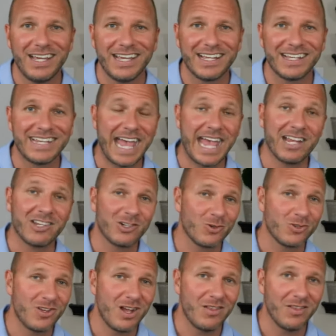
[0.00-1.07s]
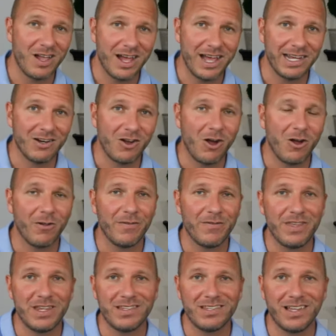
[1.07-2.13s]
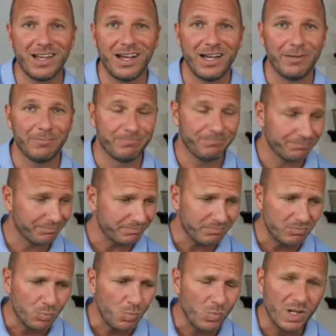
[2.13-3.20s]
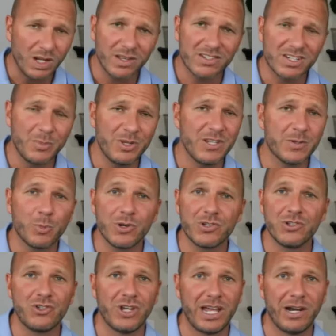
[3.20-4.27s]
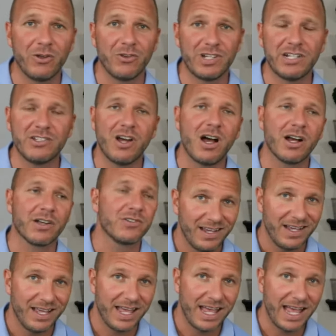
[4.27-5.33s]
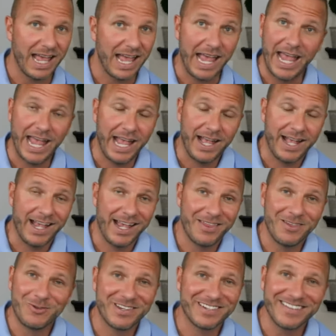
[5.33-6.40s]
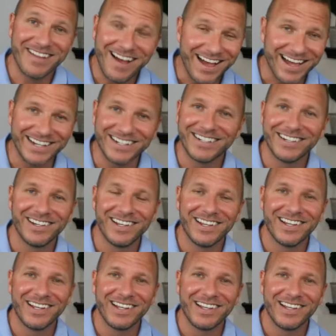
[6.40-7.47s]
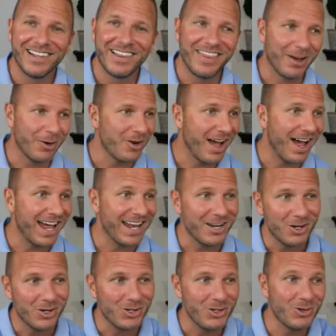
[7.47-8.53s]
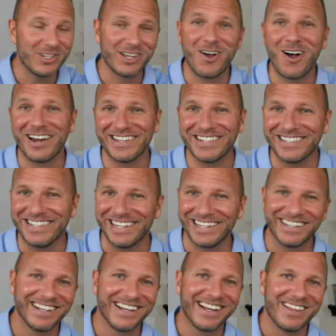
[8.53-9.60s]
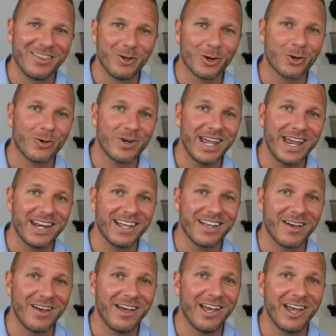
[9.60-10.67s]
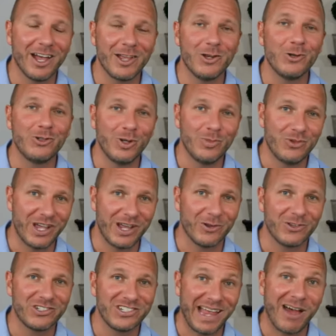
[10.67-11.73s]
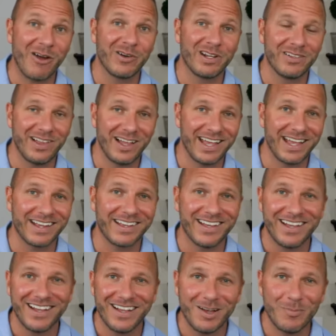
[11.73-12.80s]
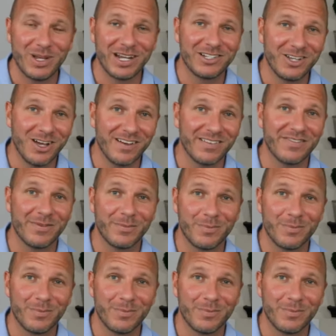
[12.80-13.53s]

gangsters online, all of these, some of these prison channels, they talk, and they're just not. They're not using honesty. They're creating a YouTube channel sounding like a big, tough